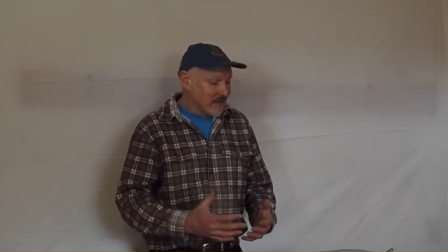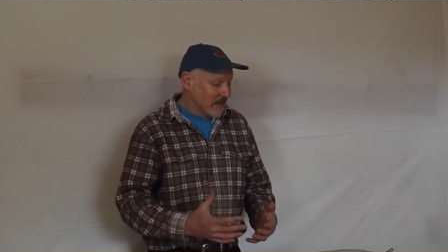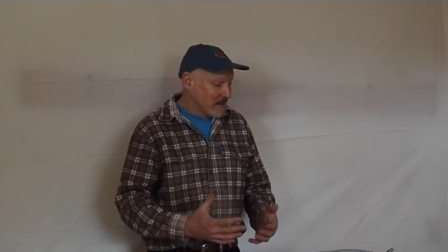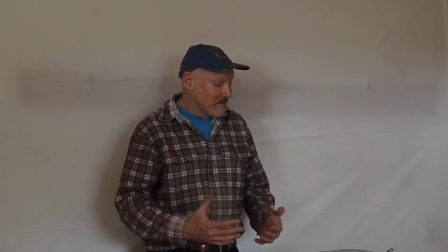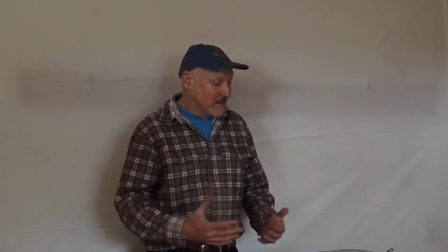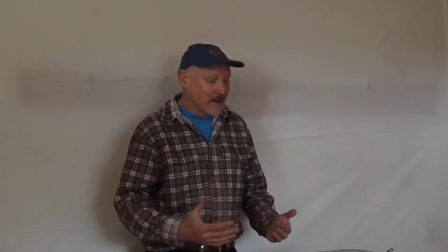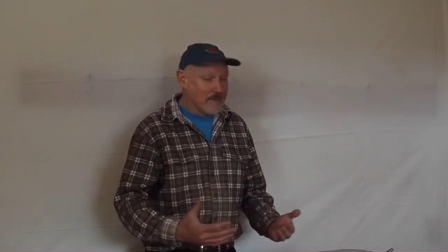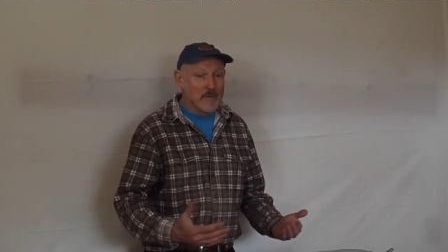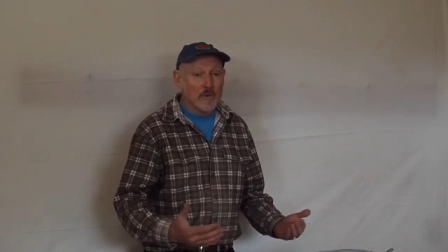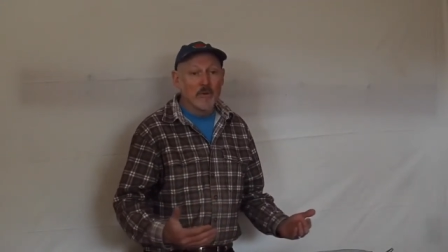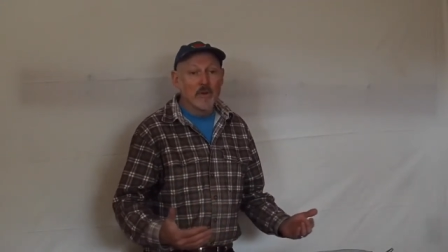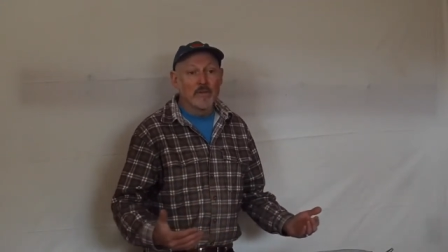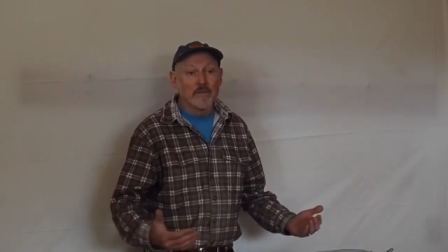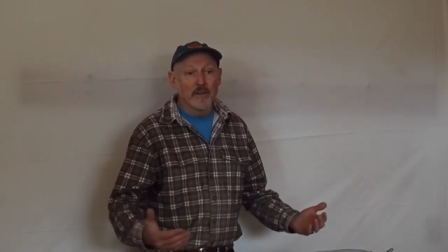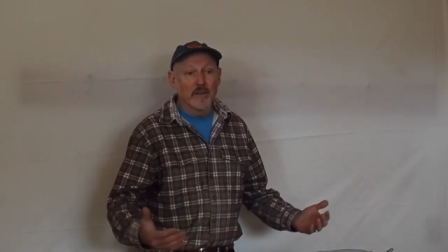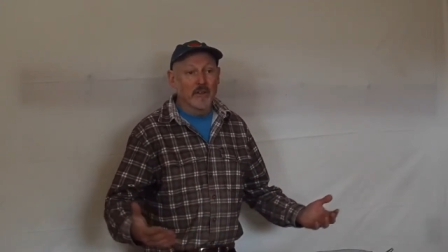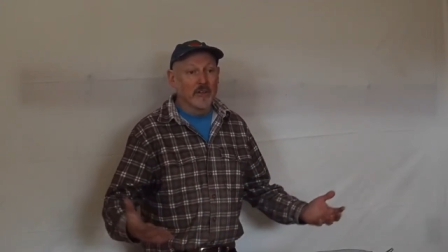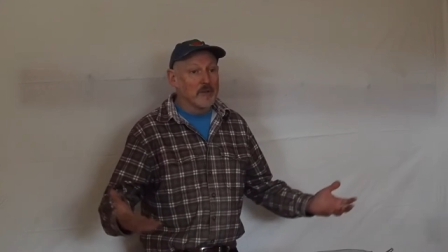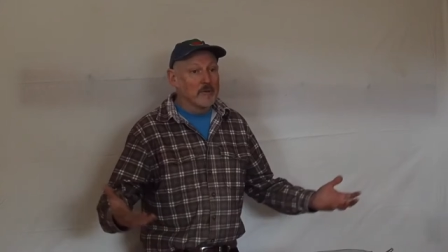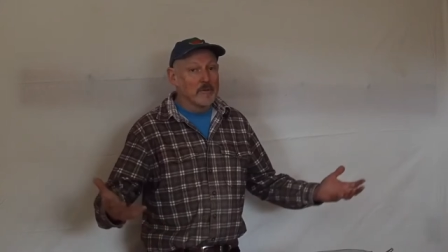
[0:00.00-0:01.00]
and maybe we've
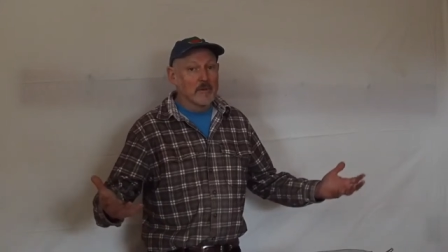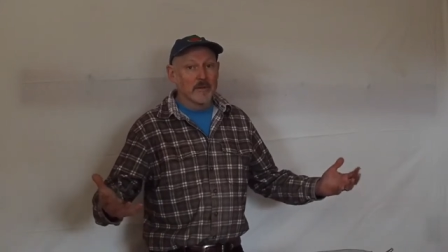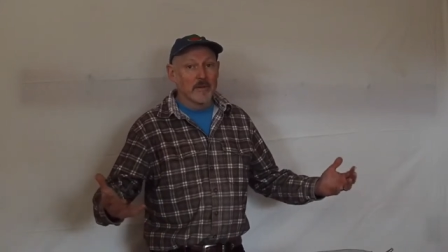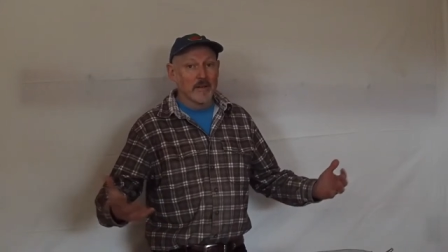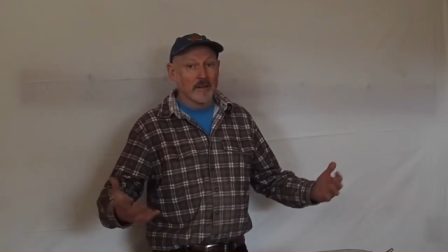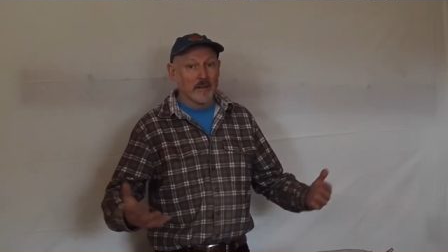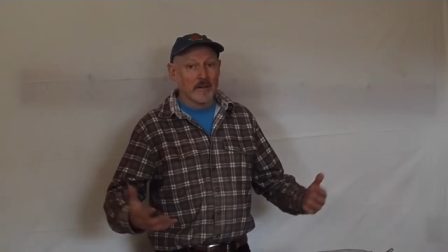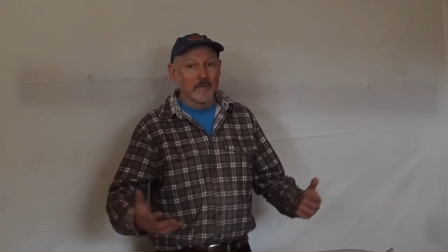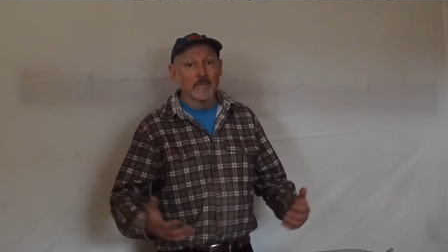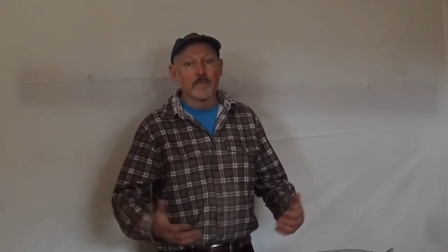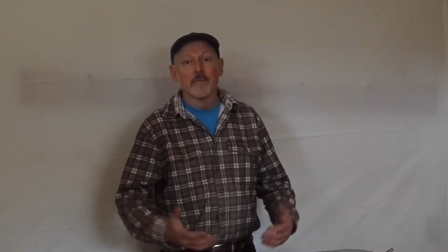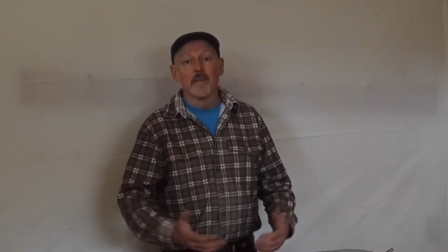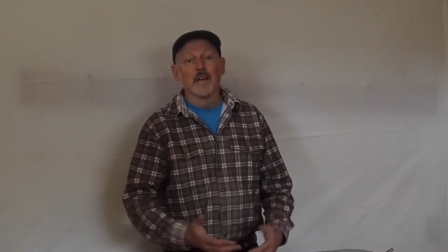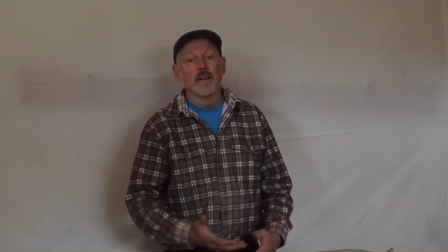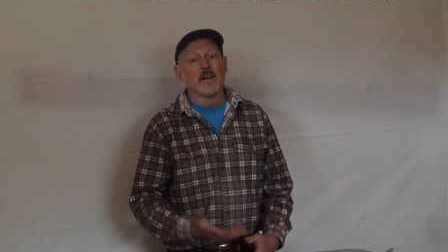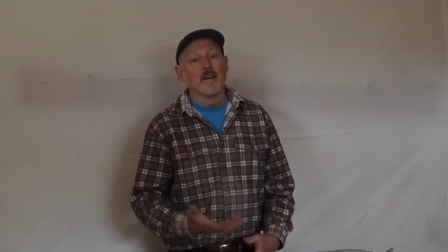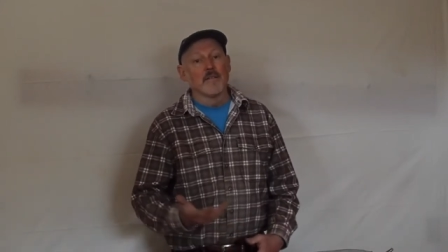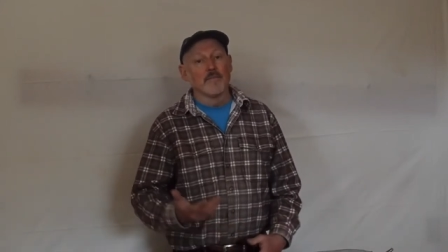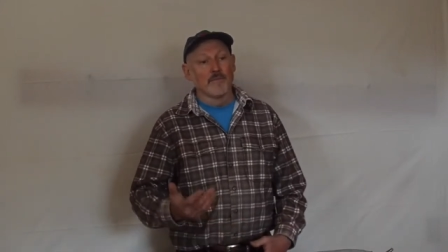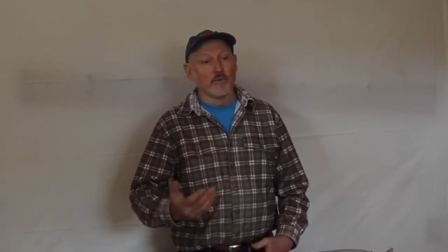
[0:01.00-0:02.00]
accumulated
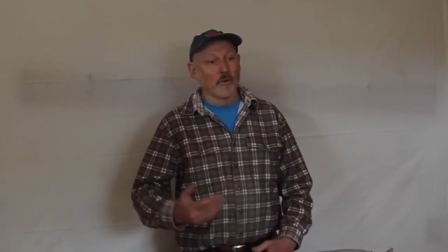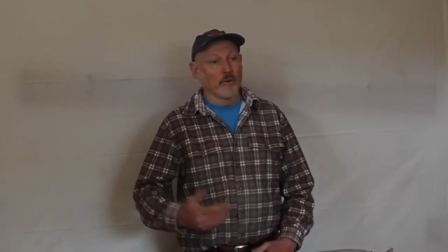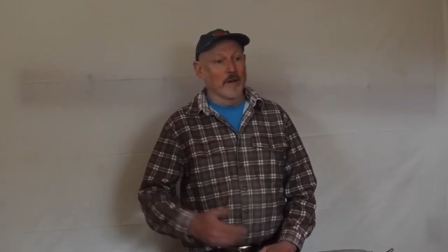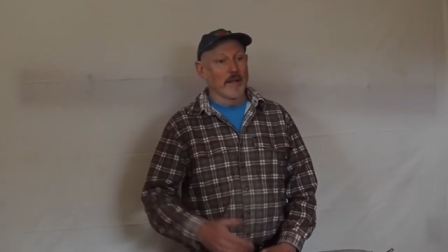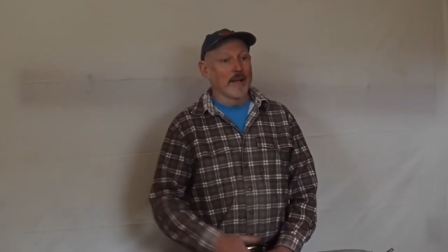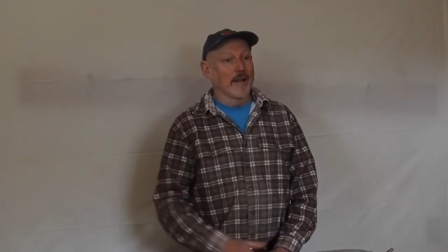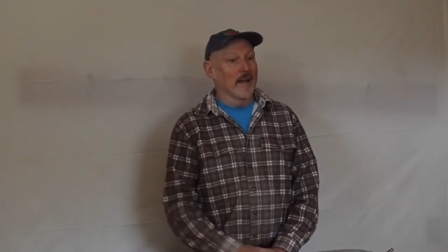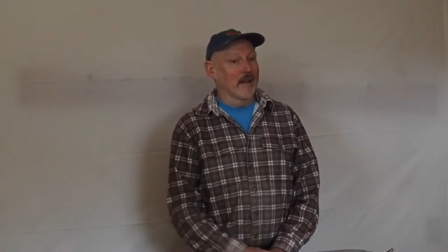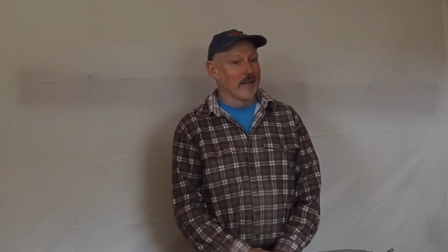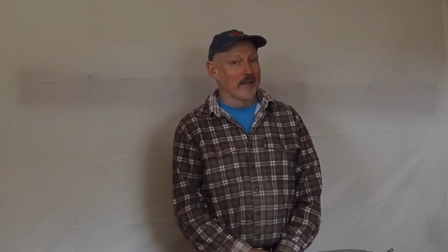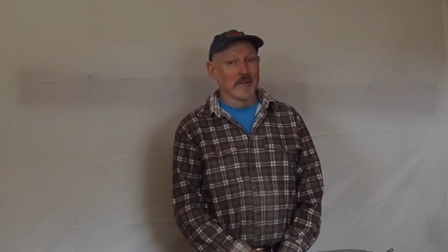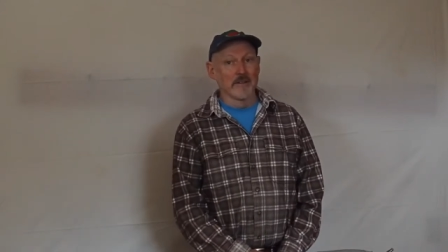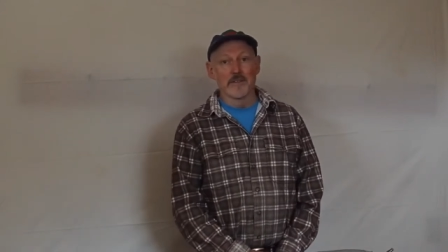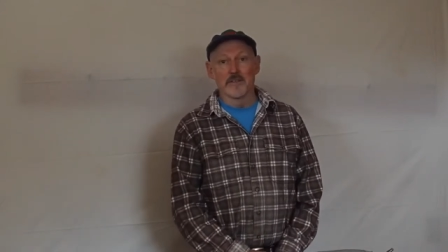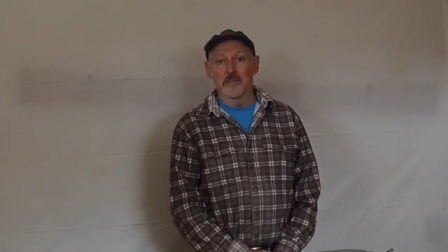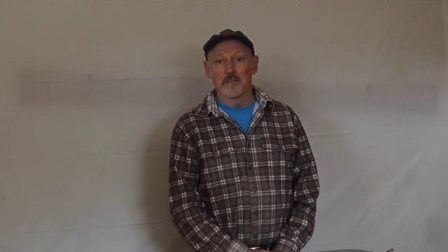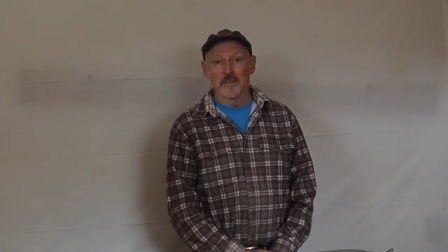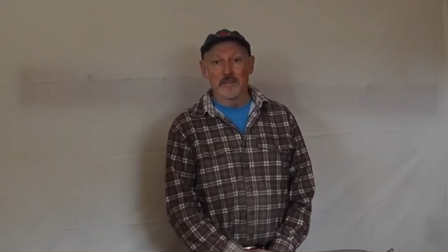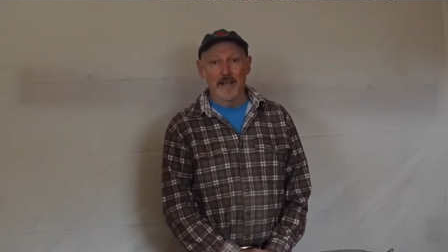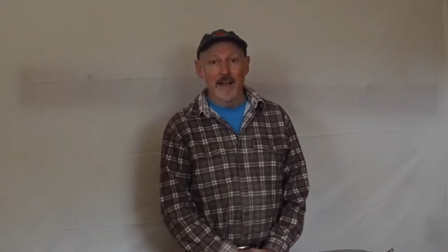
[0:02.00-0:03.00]
40 gallons
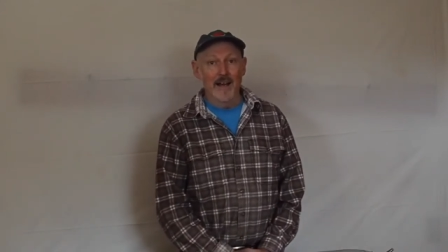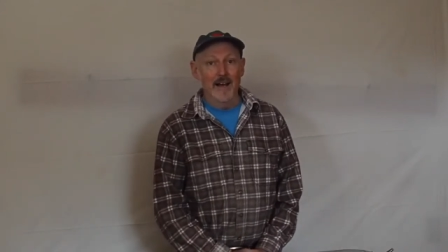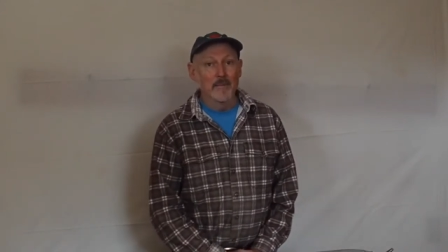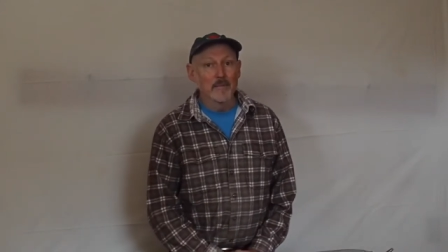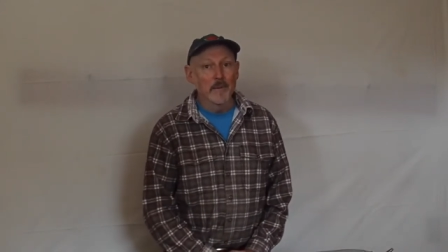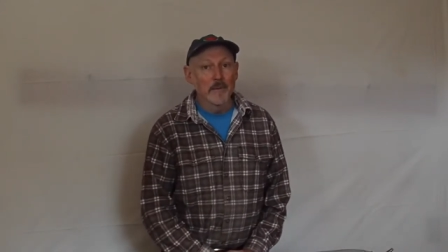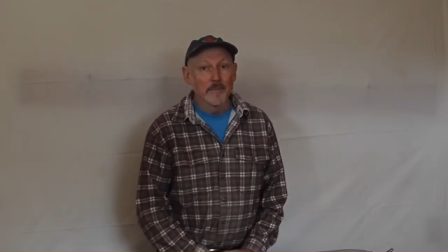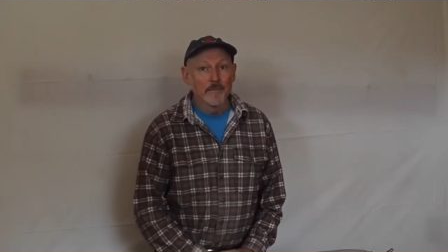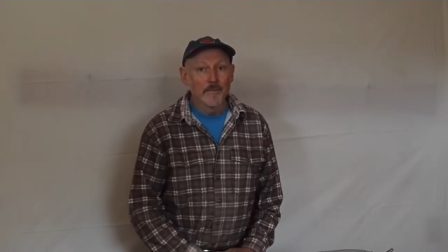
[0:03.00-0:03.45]
of sap,